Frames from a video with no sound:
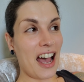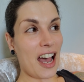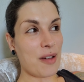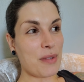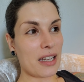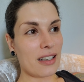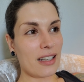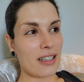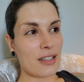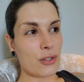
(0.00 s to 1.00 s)
I mean,
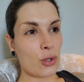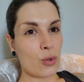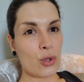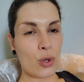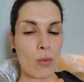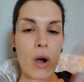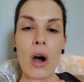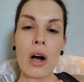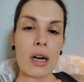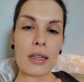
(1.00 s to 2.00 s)
it is who you
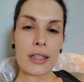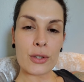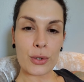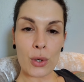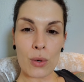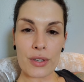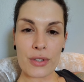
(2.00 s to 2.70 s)
are in your core.